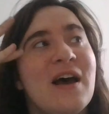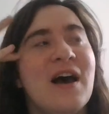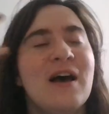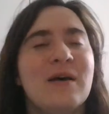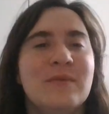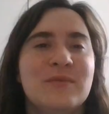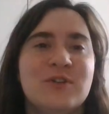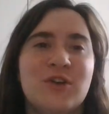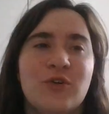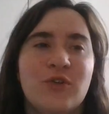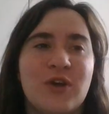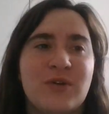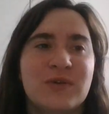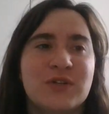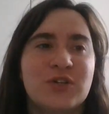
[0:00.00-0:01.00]
um so
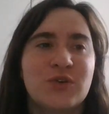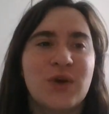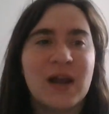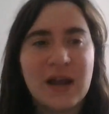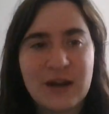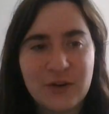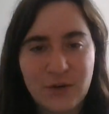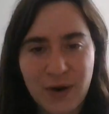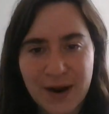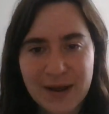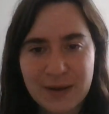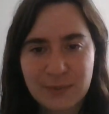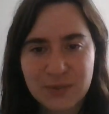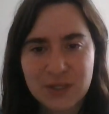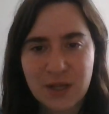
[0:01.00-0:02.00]
there was gran
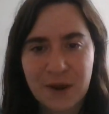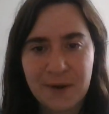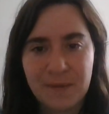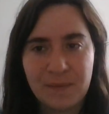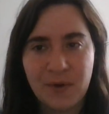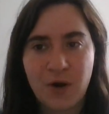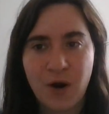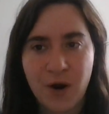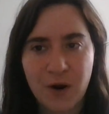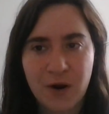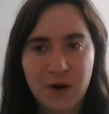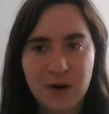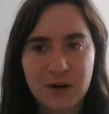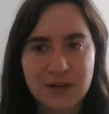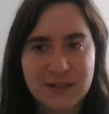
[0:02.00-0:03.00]
gramps
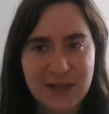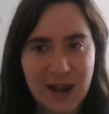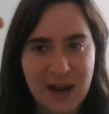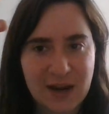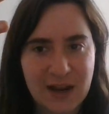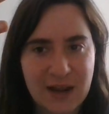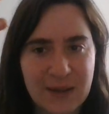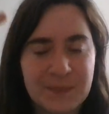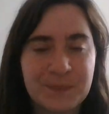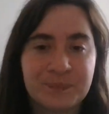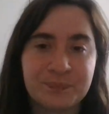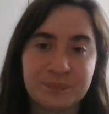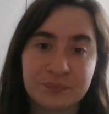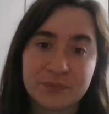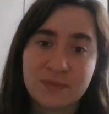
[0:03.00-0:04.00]
carter sadie
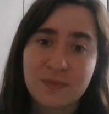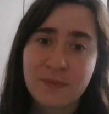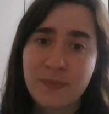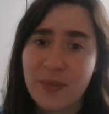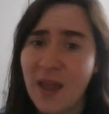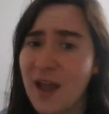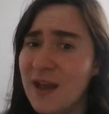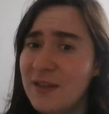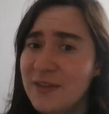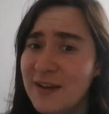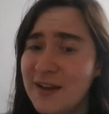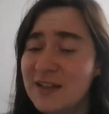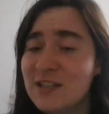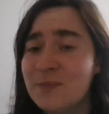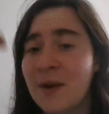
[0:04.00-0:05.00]

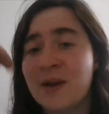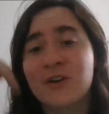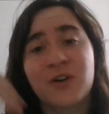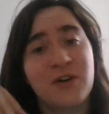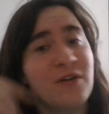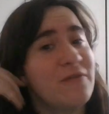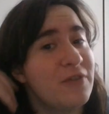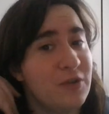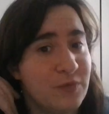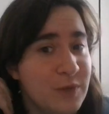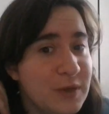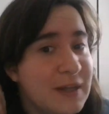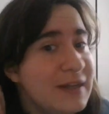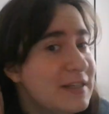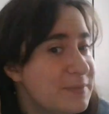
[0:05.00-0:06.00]
the inspector and a few
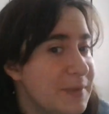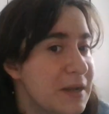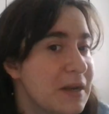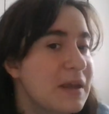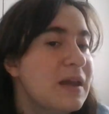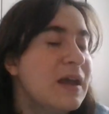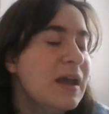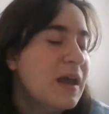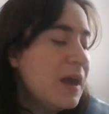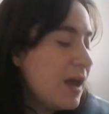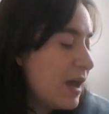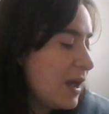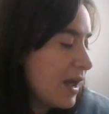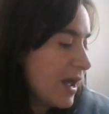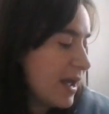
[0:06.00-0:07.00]
policemen
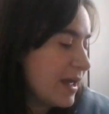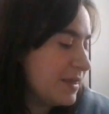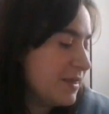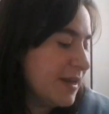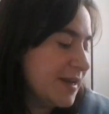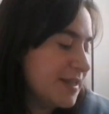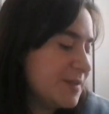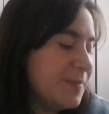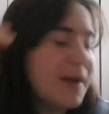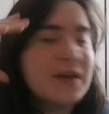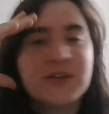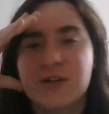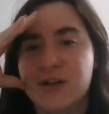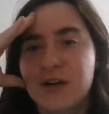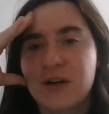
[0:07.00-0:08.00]
and the
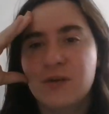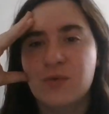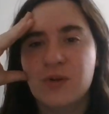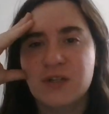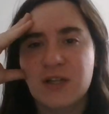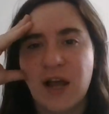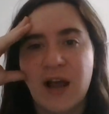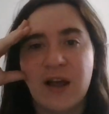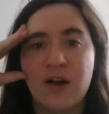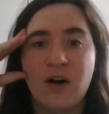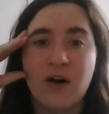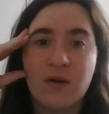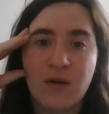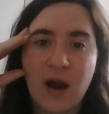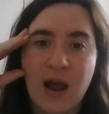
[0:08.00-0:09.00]
inspector was like
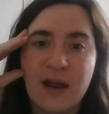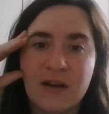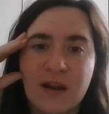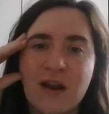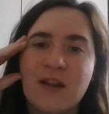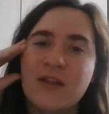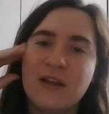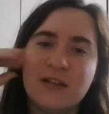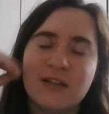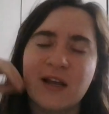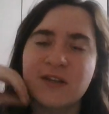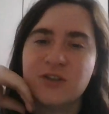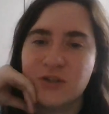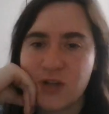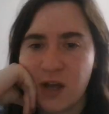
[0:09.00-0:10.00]
all right none of these
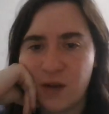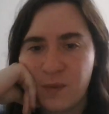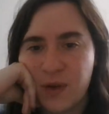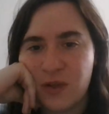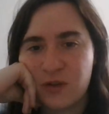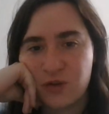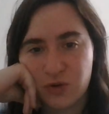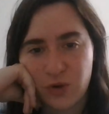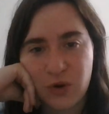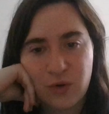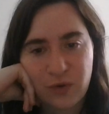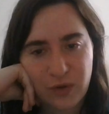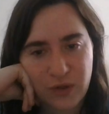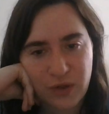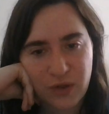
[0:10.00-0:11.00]
kids are telling me the
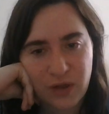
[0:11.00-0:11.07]
truth